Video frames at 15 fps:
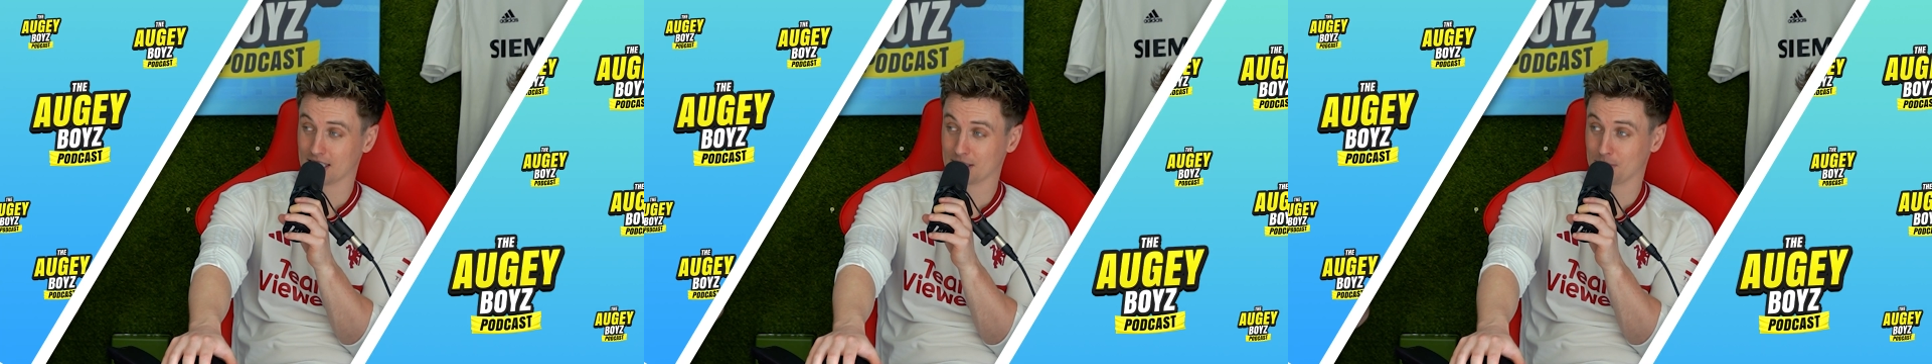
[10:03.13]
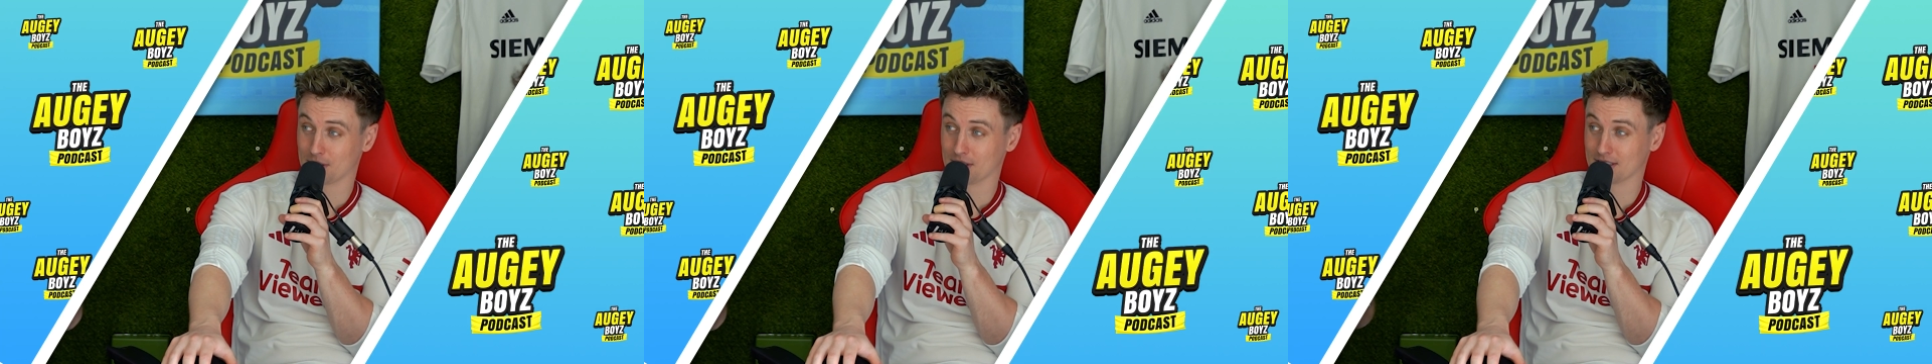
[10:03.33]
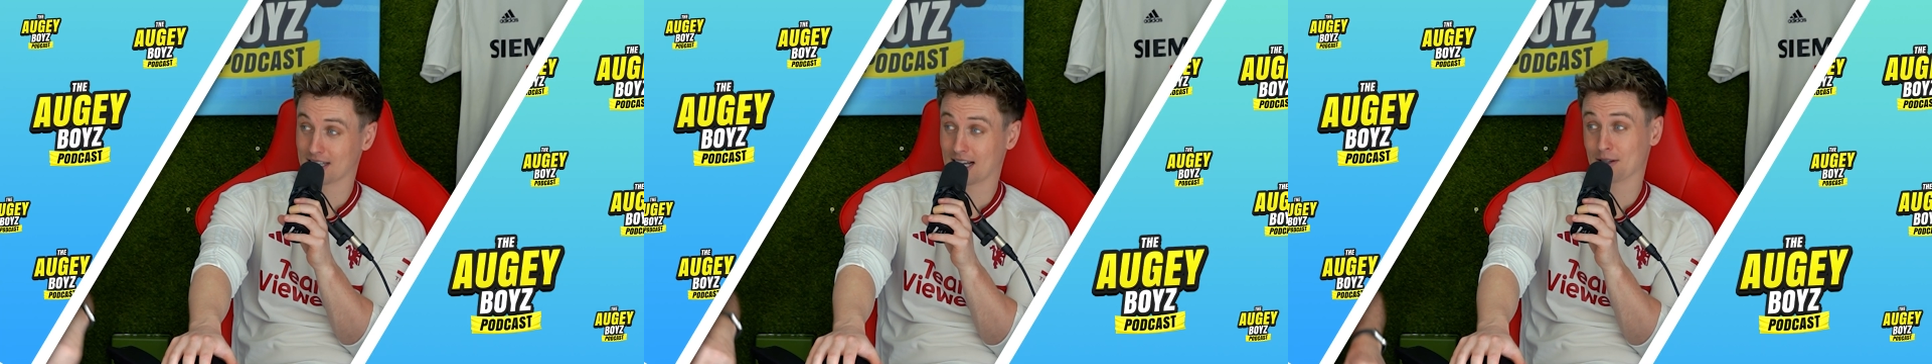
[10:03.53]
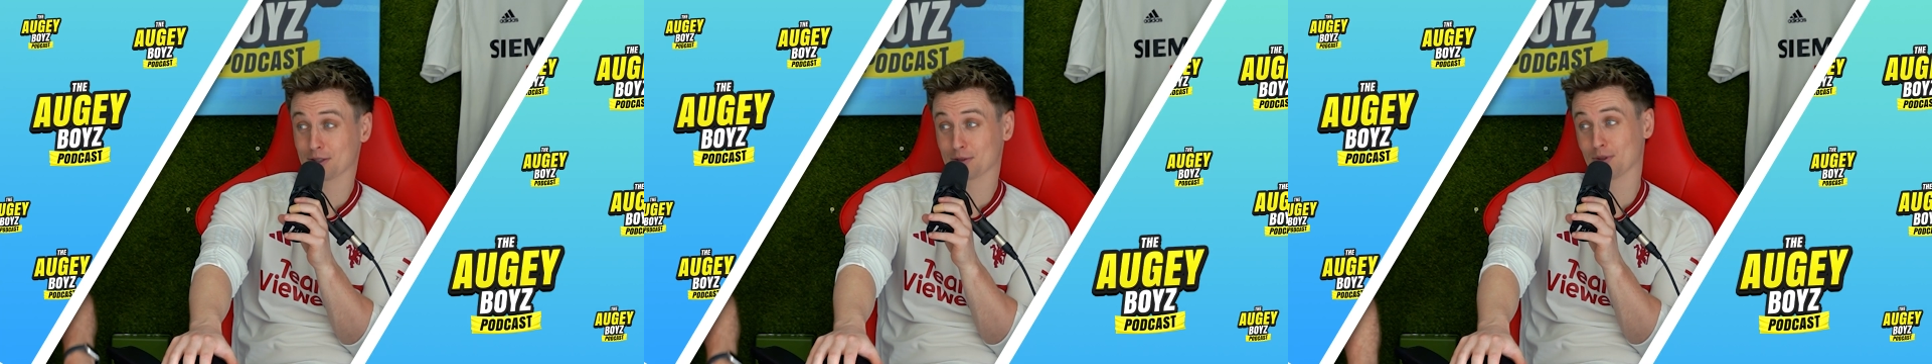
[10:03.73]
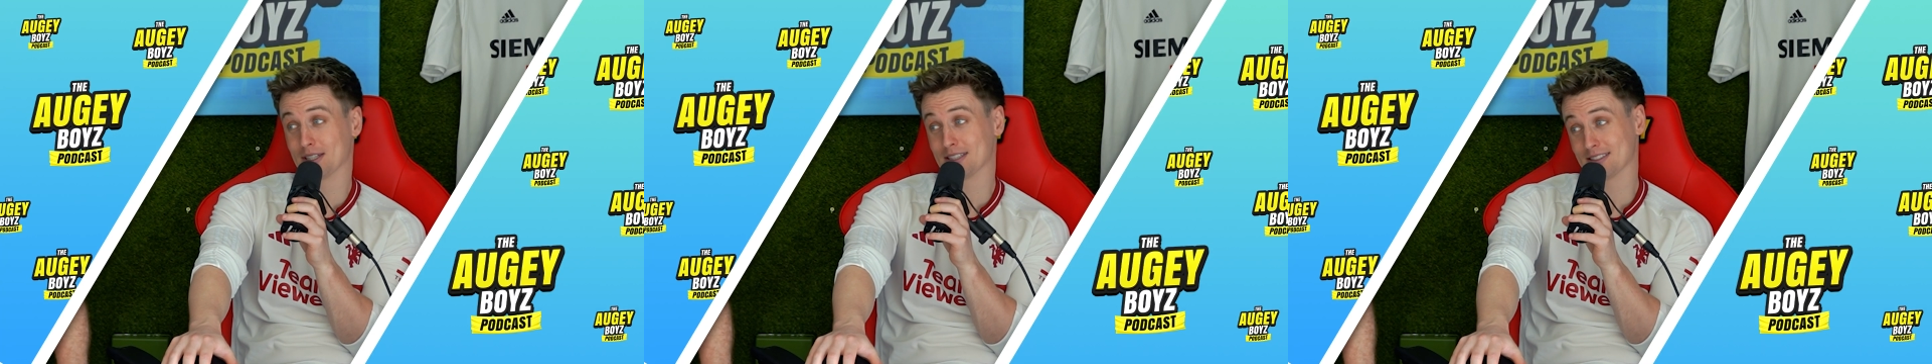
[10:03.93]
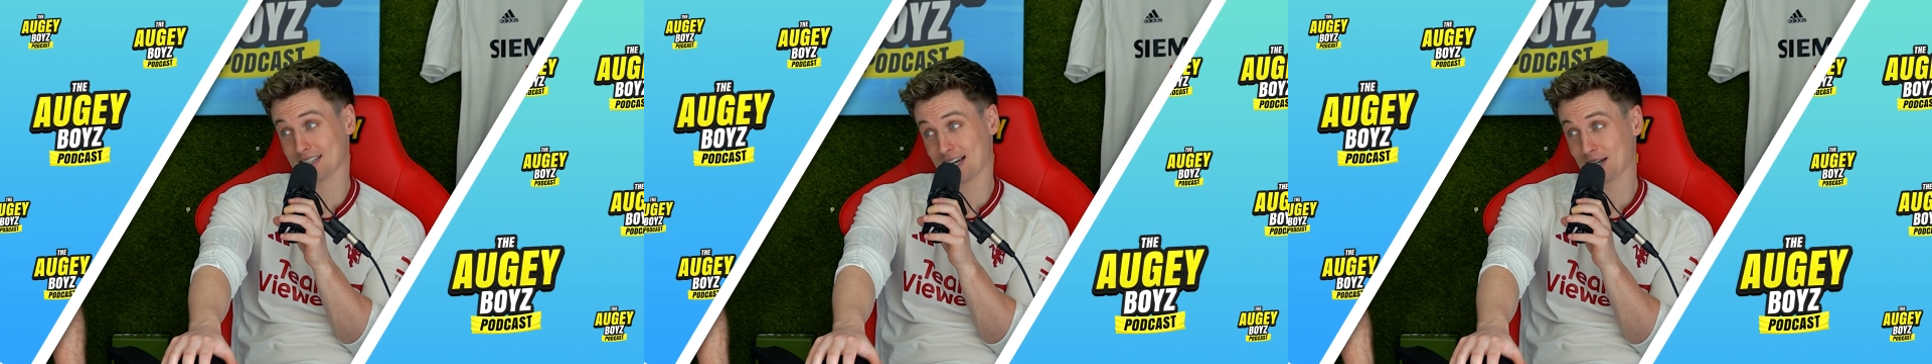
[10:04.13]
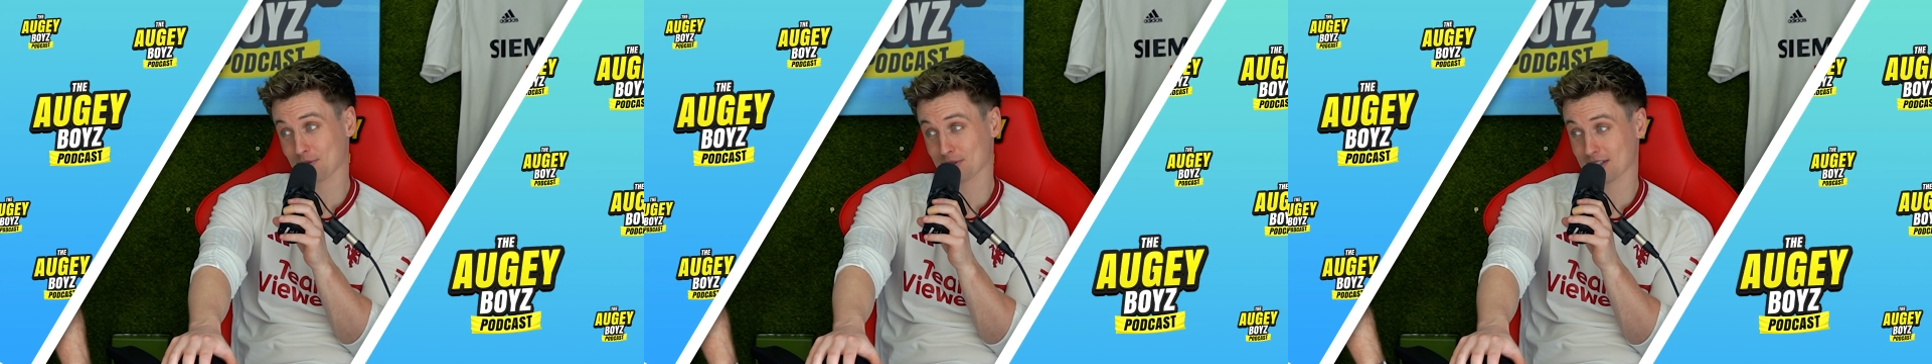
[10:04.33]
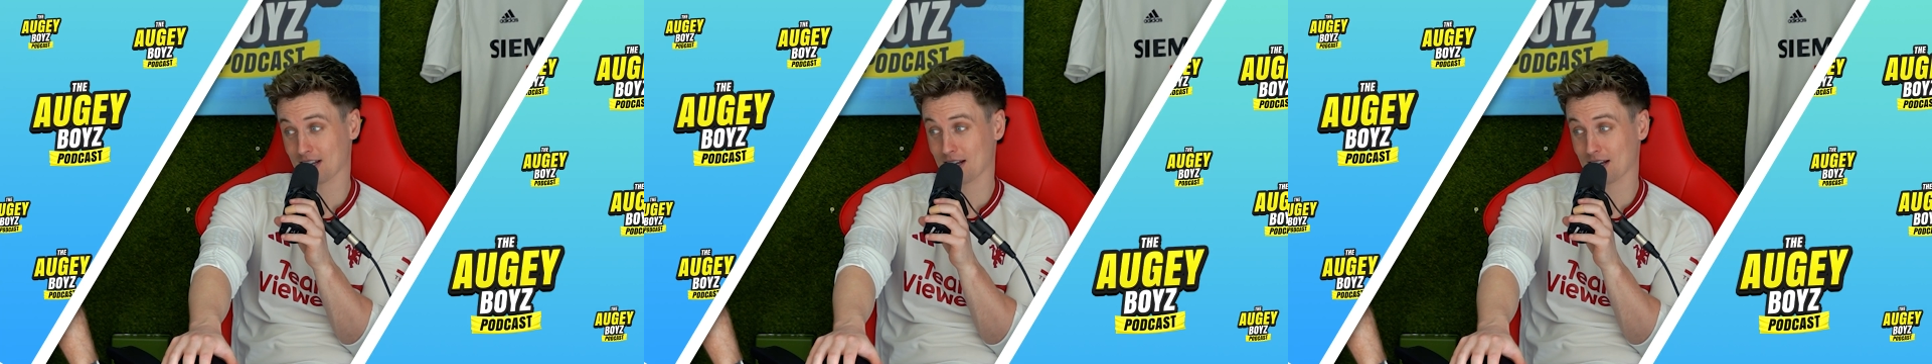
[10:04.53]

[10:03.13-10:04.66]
is because that was what his dad was